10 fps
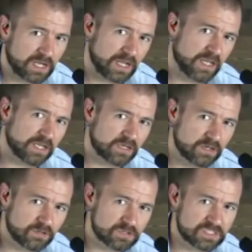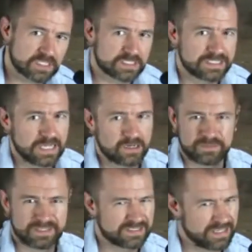Kind of like a ghost. It's there,
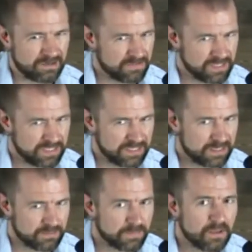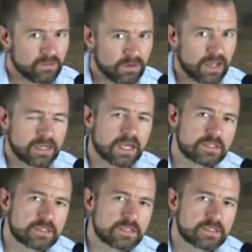but it's not really there, right?